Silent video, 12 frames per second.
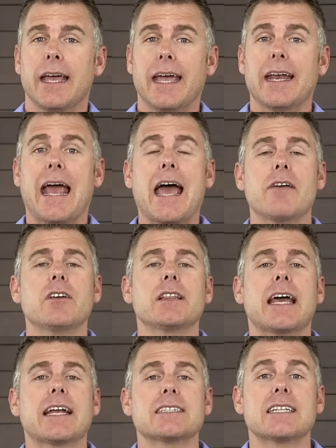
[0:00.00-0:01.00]
and
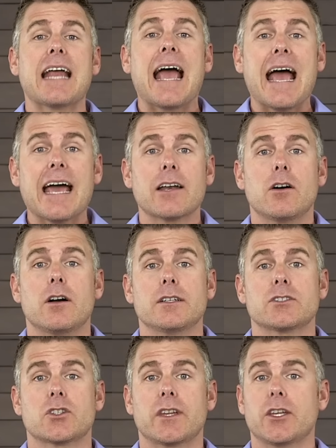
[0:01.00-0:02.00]
having that as an
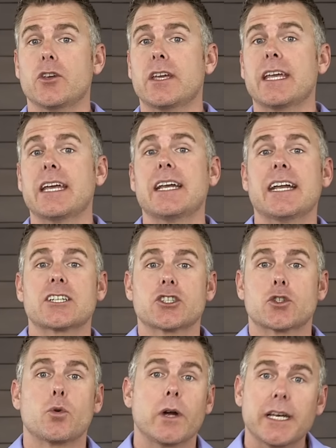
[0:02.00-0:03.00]
add-on so that you can get an
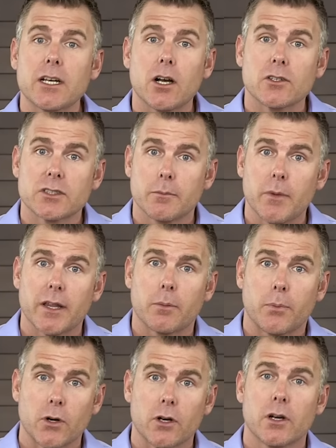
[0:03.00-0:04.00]
extra $20 a
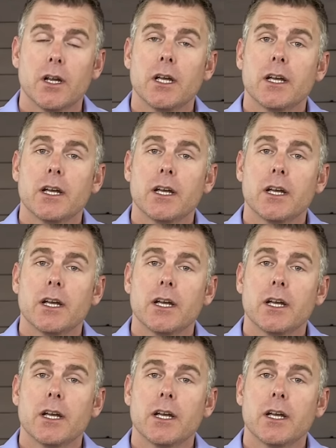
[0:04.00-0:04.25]
month per